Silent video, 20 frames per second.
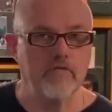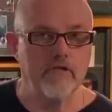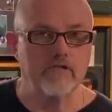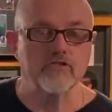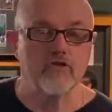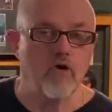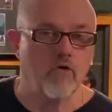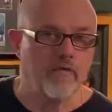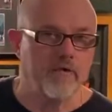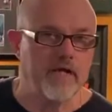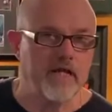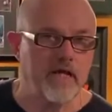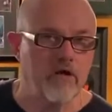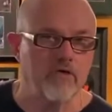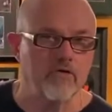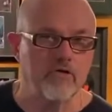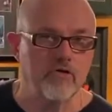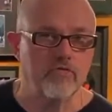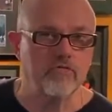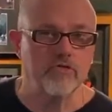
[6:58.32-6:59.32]
that's already
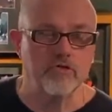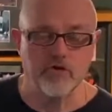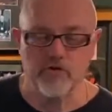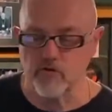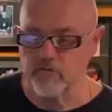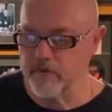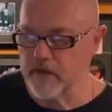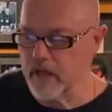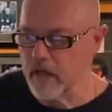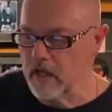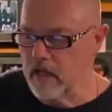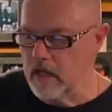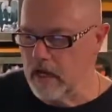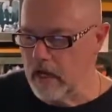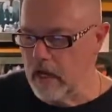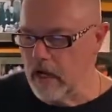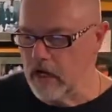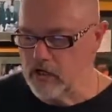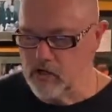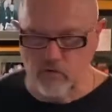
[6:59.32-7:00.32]
on YouTube,
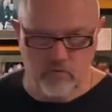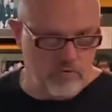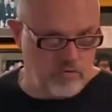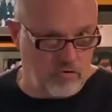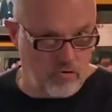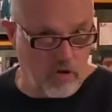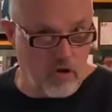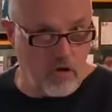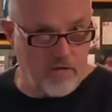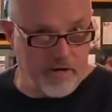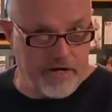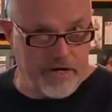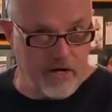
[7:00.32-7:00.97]
you'll already